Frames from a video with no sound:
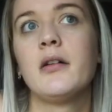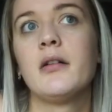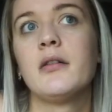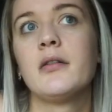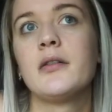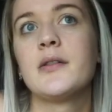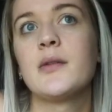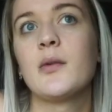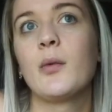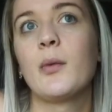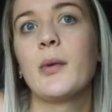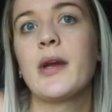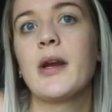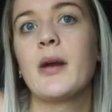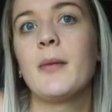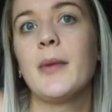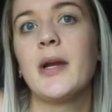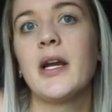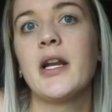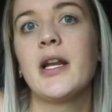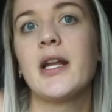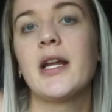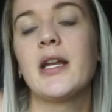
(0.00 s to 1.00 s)
so when we got
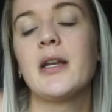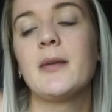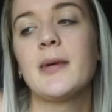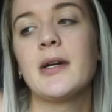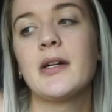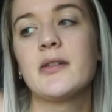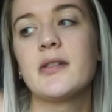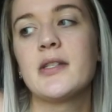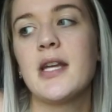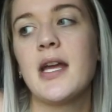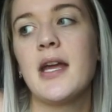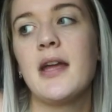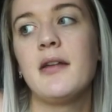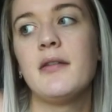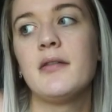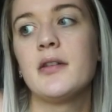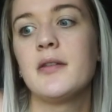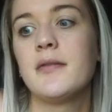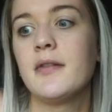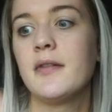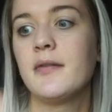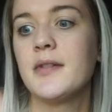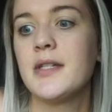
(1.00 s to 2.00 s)
married, I gained about 10
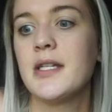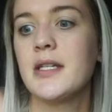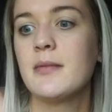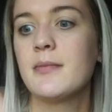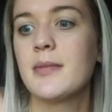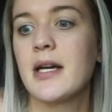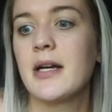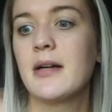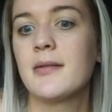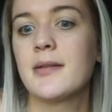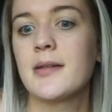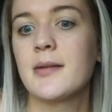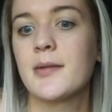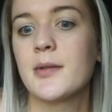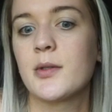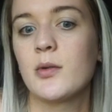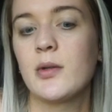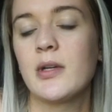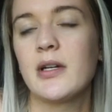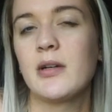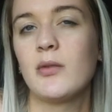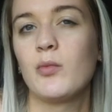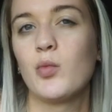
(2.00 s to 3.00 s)
to 15 pounds. I was
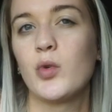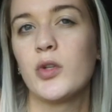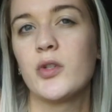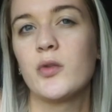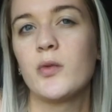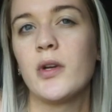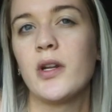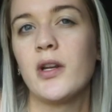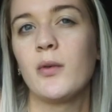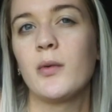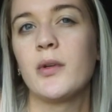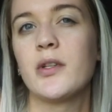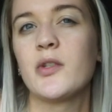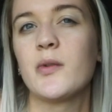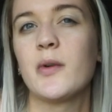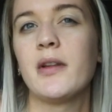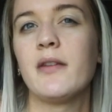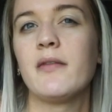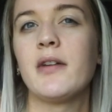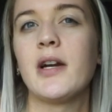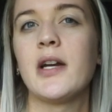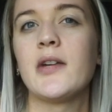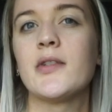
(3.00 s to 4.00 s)
around 120 to
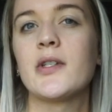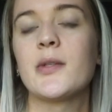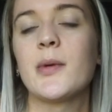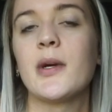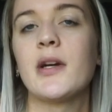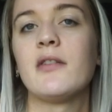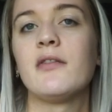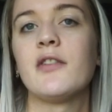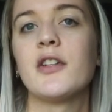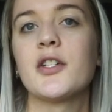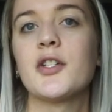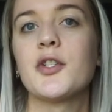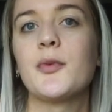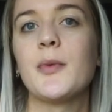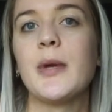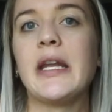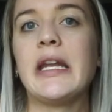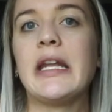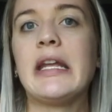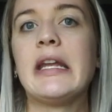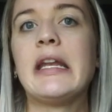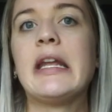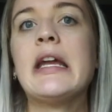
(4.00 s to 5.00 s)
125 is where I
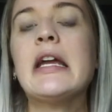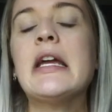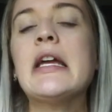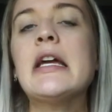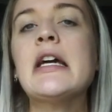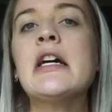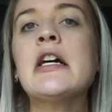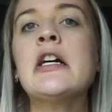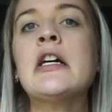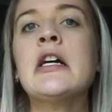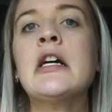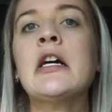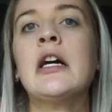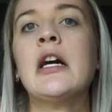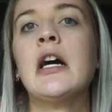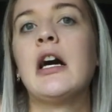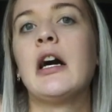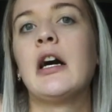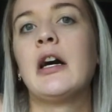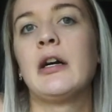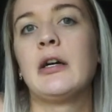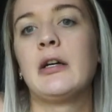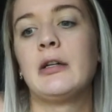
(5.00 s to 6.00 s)
fluctuated.
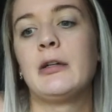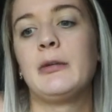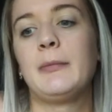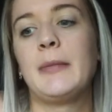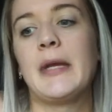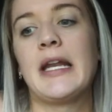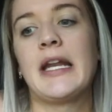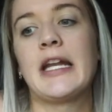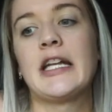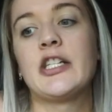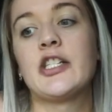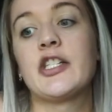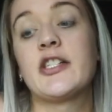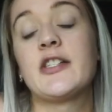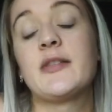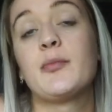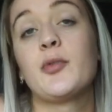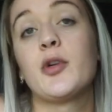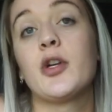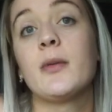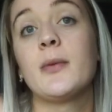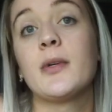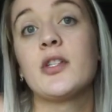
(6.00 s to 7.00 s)
And I just
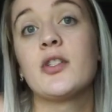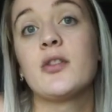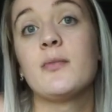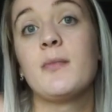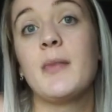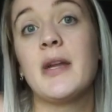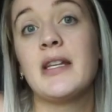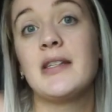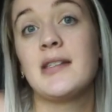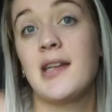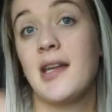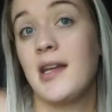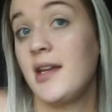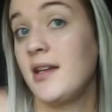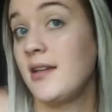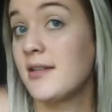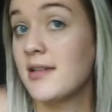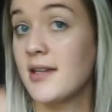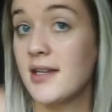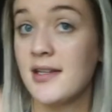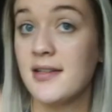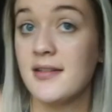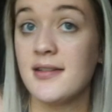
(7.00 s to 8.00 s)
pretty much maintained
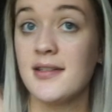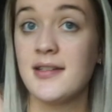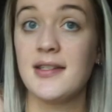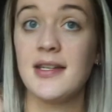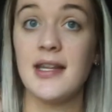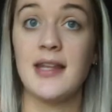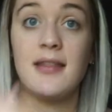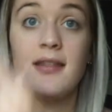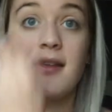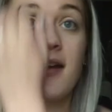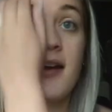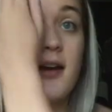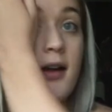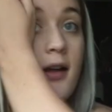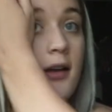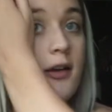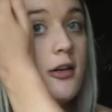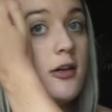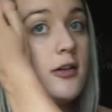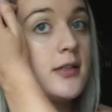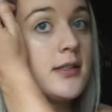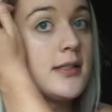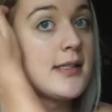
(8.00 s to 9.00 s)
and stayed there. And
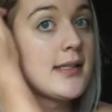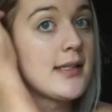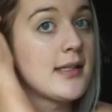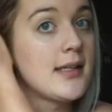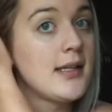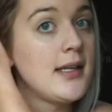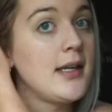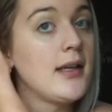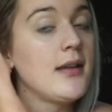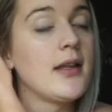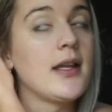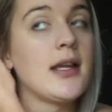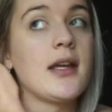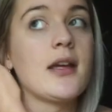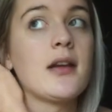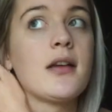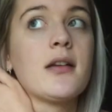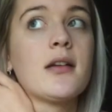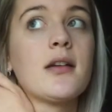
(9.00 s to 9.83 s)
honestly, like